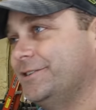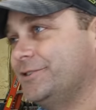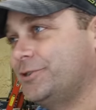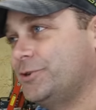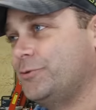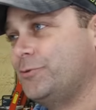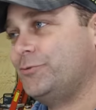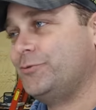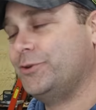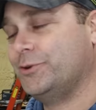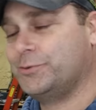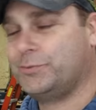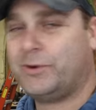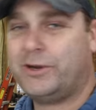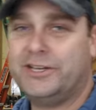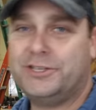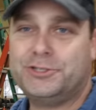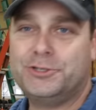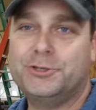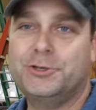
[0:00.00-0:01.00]
so there's
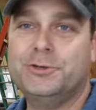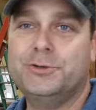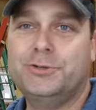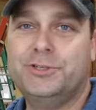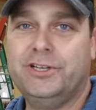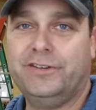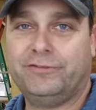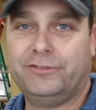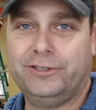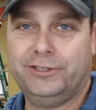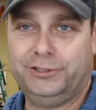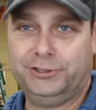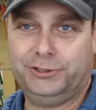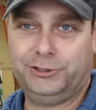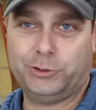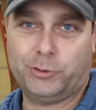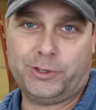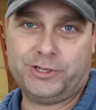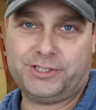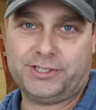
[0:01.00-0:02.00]
probably two different
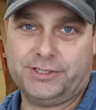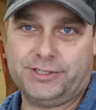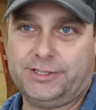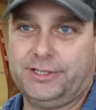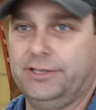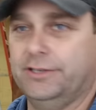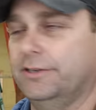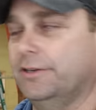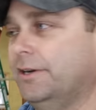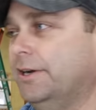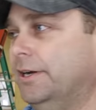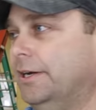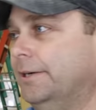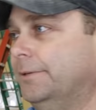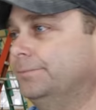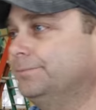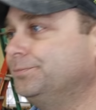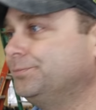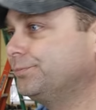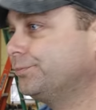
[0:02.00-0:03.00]
choices here.
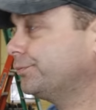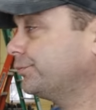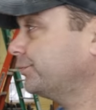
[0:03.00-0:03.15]
Um,